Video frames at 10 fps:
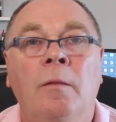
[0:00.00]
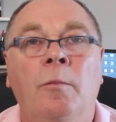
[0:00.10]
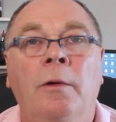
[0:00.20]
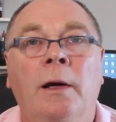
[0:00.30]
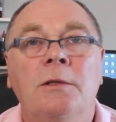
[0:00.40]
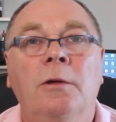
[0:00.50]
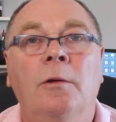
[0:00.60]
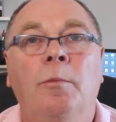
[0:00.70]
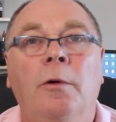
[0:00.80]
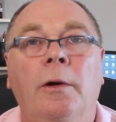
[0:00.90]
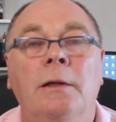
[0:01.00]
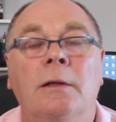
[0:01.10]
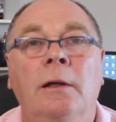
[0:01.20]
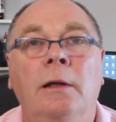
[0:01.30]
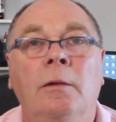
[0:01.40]
But that's not the point.
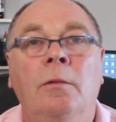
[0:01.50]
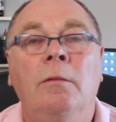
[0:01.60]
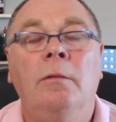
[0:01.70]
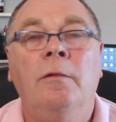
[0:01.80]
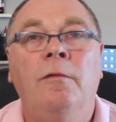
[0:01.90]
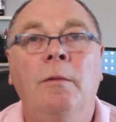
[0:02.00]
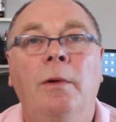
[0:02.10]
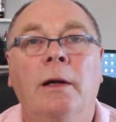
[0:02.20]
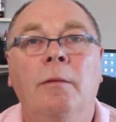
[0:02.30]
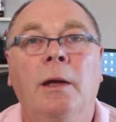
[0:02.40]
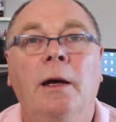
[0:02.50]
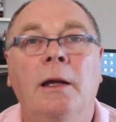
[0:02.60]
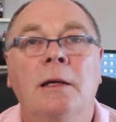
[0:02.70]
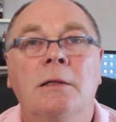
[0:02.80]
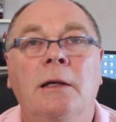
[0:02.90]
The feedback I'm getting
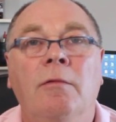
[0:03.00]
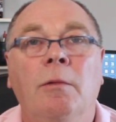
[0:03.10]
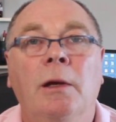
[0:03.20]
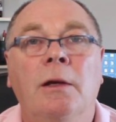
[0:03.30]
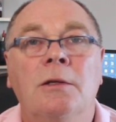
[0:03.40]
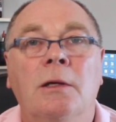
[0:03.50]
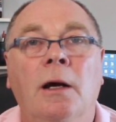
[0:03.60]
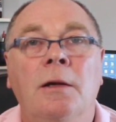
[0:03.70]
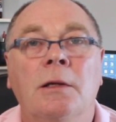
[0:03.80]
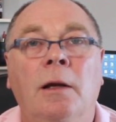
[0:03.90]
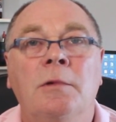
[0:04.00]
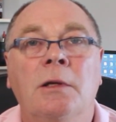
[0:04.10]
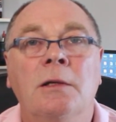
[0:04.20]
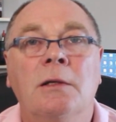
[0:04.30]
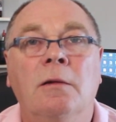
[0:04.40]
is giving me concerns, and I'm
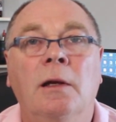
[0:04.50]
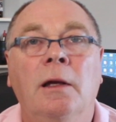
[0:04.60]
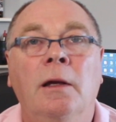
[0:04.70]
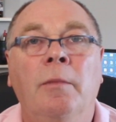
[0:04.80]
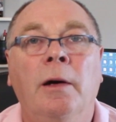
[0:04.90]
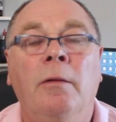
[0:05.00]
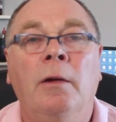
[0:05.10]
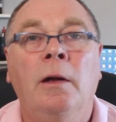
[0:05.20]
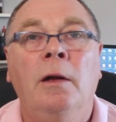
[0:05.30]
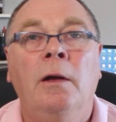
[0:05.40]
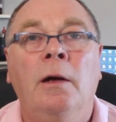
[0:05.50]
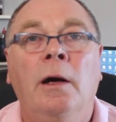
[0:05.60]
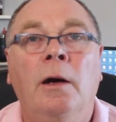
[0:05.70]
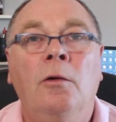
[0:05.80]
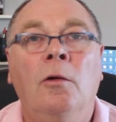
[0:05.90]
seriously thinking about
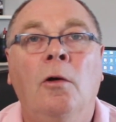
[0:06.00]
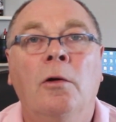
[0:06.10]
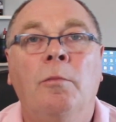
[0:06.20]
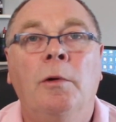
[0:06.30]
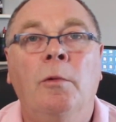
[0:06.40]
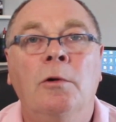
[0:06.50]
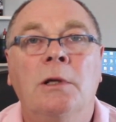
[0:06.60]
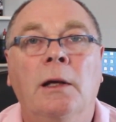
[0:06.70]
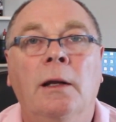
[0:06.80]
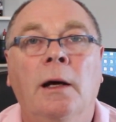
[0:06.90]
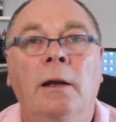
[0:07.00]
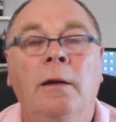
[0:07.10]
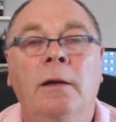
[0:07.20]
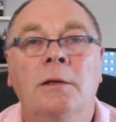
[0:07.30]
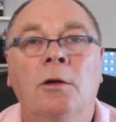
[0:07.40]
no longer promoting it. And
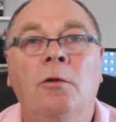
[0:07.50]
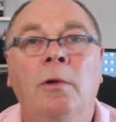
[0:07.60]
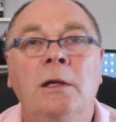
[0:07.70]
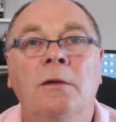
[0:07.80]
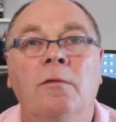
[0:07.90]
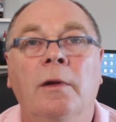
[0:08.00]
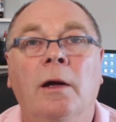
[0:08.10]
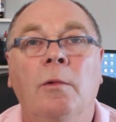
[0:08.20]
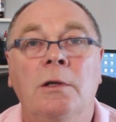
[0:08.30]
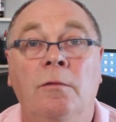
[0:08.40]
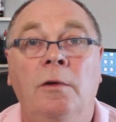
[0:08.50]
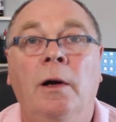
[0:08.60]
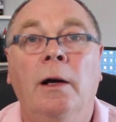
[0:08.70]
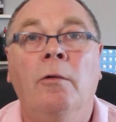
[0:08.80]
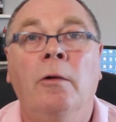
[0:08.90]
there's a good reason for that, which if you
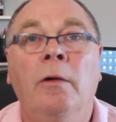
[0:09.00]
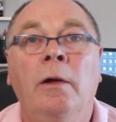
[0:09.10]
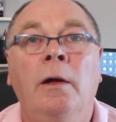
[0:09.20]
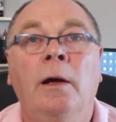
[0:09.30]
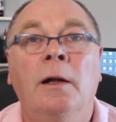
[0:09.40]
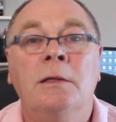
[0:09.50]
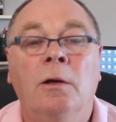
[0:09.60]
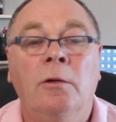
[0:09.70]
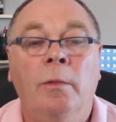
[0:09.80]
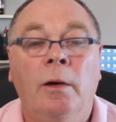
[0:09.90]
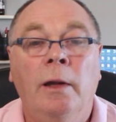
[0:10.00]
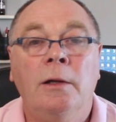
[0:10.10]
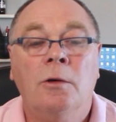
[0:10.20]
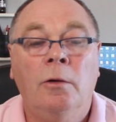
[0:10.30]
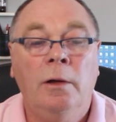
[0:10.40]
hang on, I'll tell you about
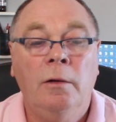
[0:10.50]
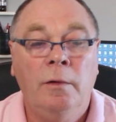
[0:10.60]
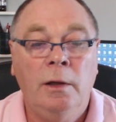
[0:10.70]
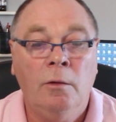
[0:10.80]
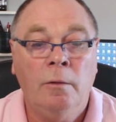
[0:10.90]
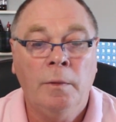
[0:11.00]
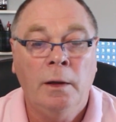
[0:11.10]
later on in the video.